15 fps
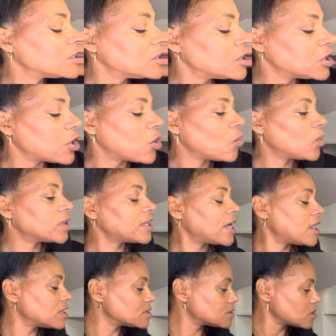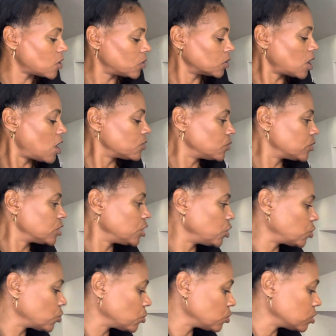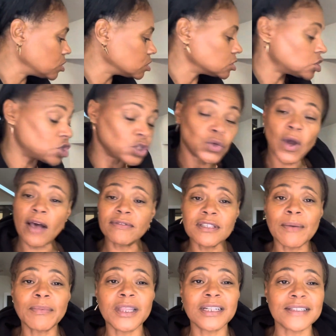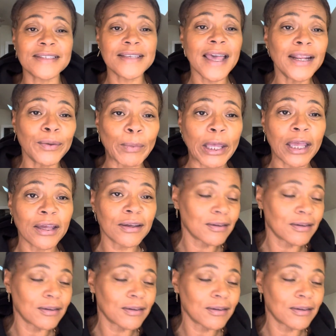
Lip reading: what the hell is going on with you? Do you have something to say to me?